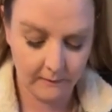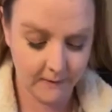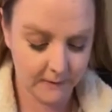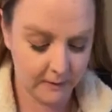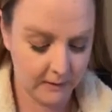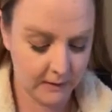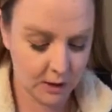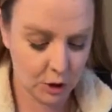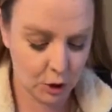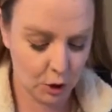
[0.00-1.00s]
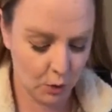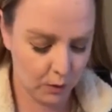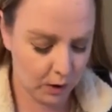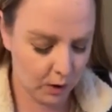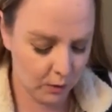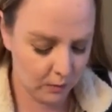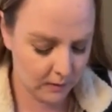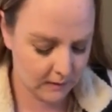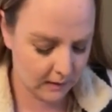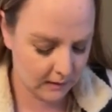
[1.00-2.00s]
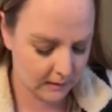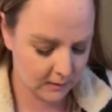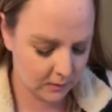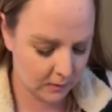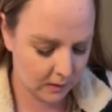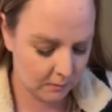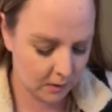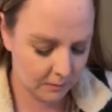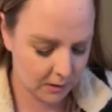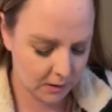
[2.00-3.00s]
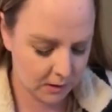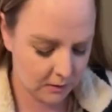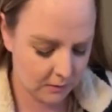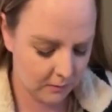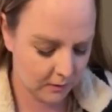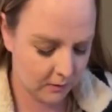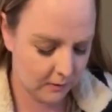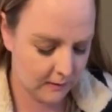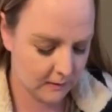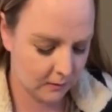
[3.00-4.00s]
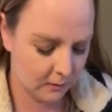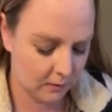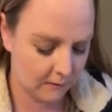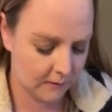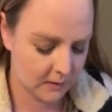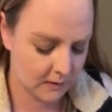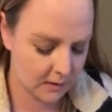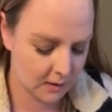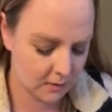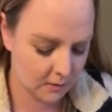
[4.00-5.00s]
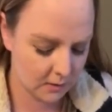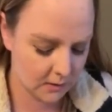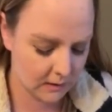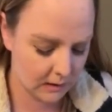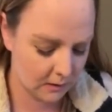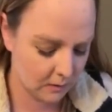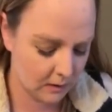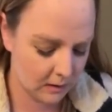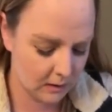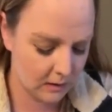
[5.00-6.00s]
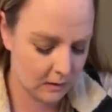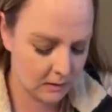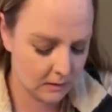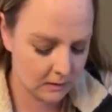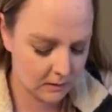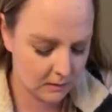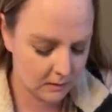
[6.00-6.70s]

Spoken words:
I love this one. I think it's so cute. It's got this little gumball machine with all these little conversation hearts that go in it.